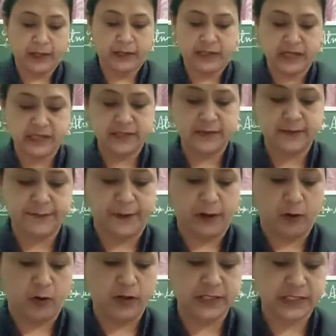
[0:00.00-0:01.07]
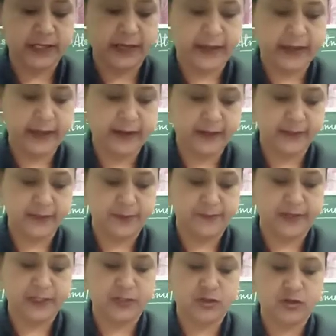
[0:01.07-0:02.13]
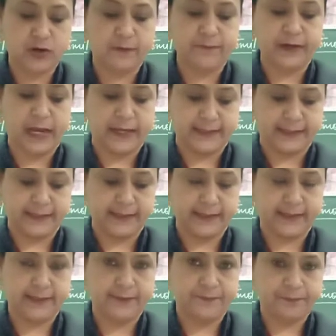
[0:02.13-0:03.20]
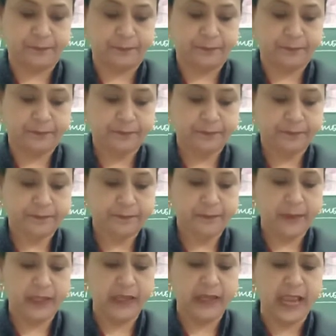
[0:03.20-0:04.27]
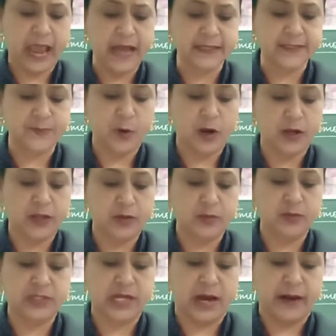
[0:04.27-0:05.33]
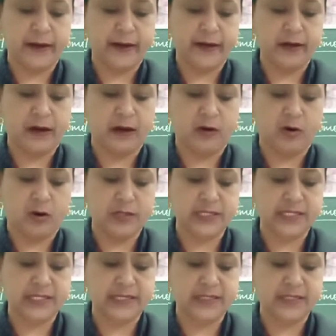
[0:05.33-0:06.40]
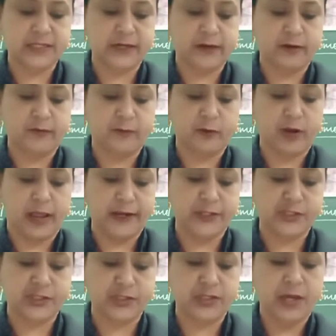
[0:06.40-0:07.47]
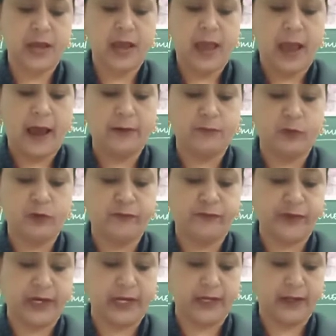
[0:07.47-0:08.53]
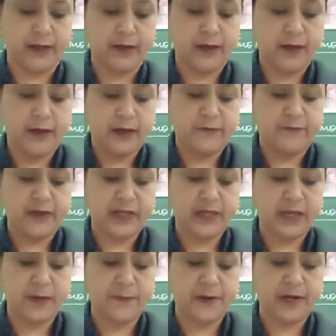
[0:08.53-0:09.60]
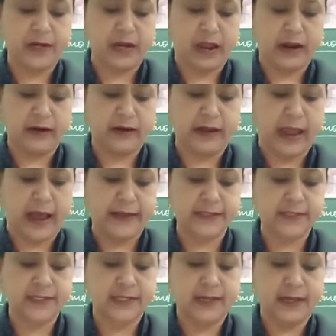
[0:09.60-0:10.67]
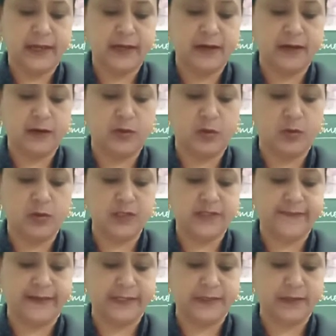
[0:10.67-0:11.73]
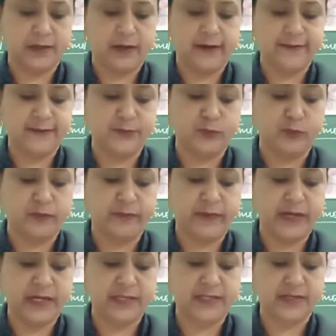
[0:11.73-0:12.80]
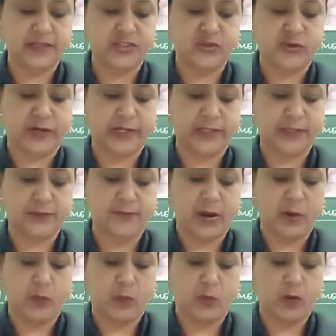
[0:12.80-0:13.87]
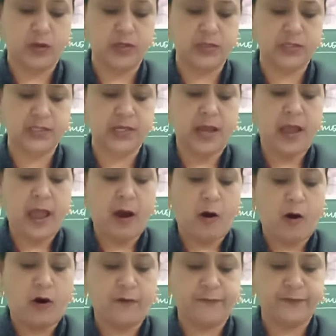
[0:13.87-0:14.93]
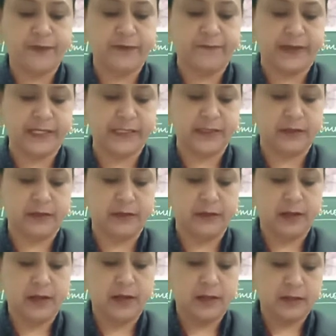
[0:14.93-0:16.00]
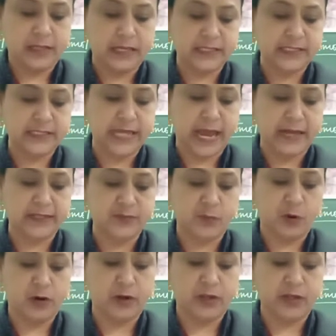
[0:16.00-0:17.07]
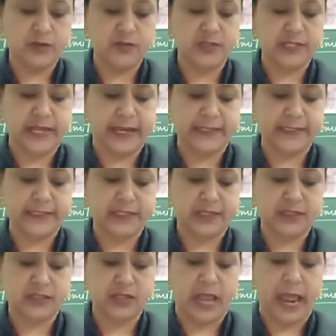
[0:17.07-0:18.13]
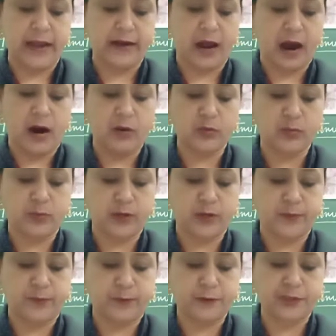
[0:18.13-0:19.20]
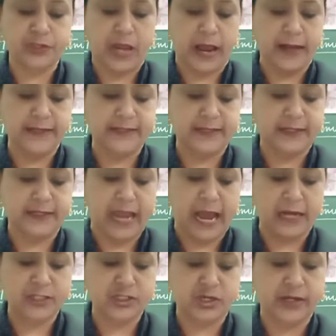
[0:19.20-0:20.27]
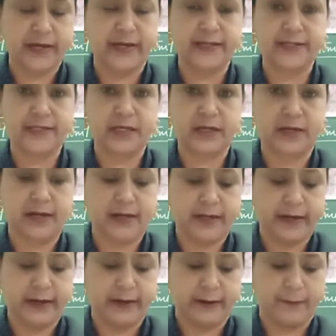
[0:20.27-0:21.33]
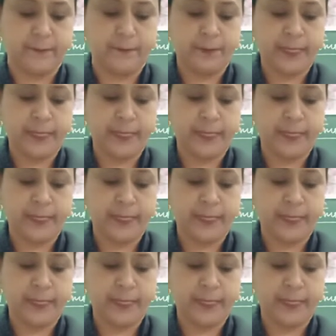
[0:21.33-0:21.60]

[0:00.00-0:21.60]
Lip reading: This is because air is a mixture of gases. Gas molecules are in a constant state of collision and move freely. If we keep a gas in a closed vessel, its movement is restricted by walls of the vessel. Thus, gas molecules exert an outward push as they dash against the container.